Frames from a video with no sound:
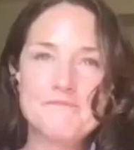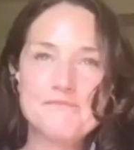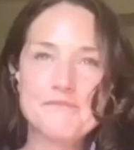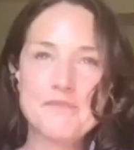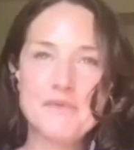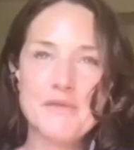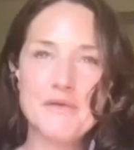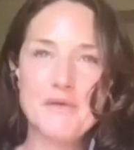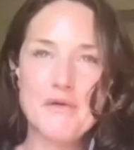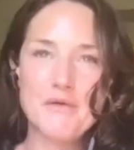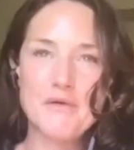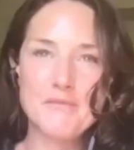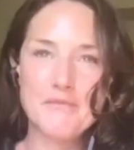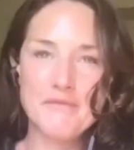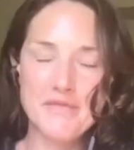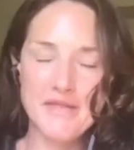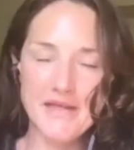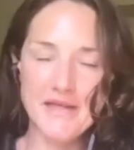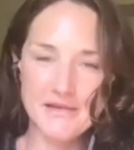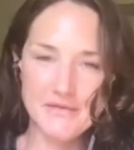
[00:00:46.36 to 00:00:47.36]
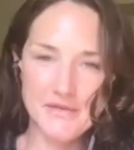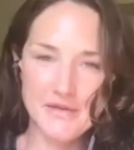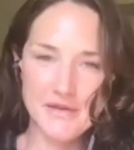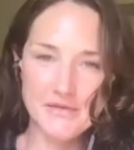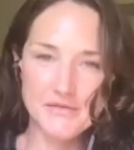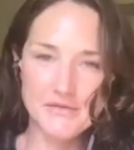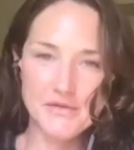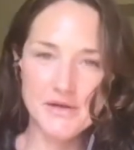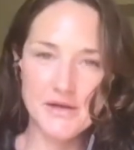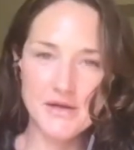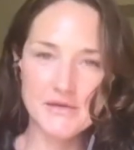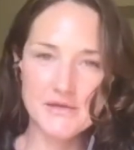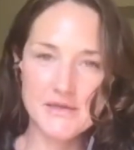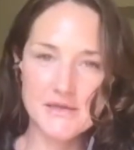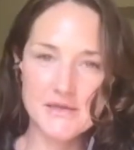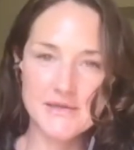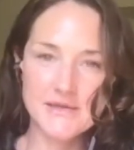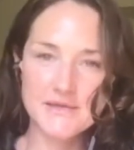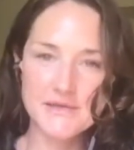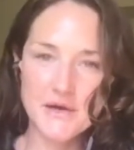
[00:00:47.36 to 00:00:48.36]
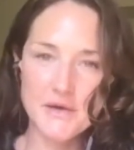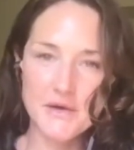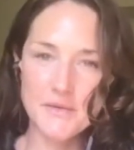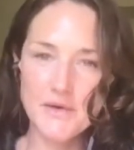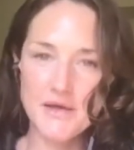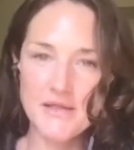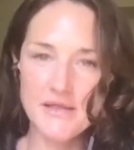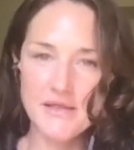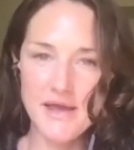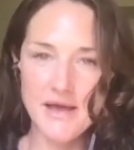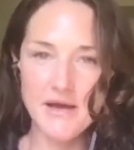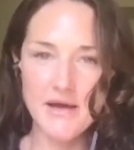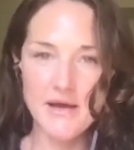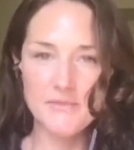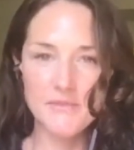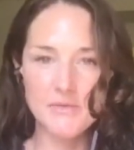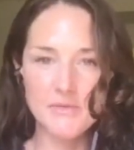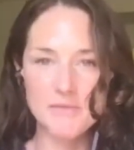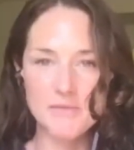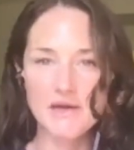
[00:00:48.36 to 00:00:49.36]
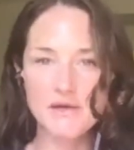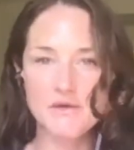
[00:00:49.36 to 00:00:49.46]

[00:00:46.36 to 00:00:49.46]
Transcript: Um, well, thanks for the introduction to start with.